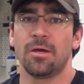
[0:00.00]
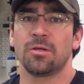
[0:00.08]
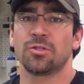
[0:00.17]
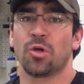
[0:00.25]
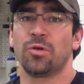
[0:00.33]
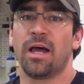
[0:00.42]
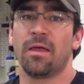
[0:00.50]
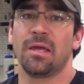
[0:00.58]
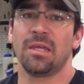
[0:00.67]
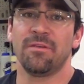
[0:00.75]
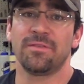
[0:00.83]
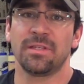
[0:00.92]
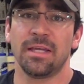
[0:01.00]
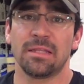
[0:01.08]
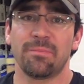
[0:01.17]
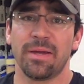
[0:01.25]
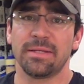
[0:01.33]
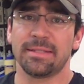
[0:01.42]
So now that you've seen the
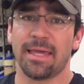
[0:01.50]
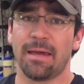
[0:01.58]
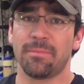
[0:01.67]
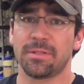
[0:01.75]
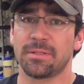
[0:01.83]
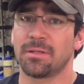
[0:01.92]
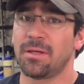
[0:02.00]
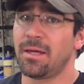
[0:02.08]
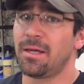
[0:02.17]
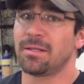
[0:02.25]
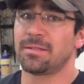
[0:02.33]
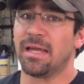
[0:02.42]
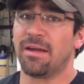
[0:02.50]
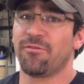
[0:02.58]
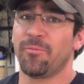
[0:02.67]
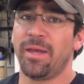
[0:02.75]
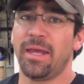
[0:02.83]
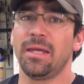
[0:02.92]
base cabinets, it's time for
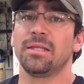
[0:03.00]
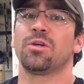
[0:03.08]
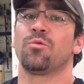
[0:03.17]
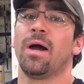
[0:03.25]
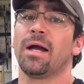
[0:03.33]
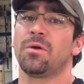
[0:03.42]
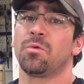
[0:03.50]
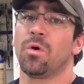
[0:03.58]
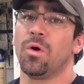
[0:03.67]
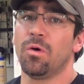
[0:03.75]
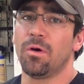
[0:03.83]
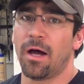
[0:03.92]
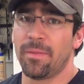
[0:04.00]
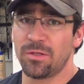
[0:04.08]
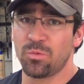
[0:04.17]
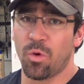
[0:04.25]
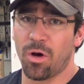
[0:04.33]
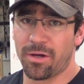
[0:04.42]
me to rock and roll on
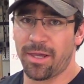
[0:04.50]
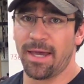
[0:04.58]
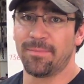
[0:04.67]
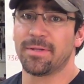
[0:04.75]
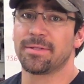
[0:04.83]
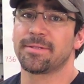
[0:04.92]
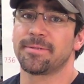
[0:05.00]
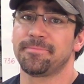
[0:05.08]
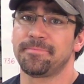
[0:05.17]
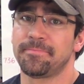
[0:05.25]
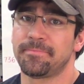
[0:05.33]
these wall cabinets.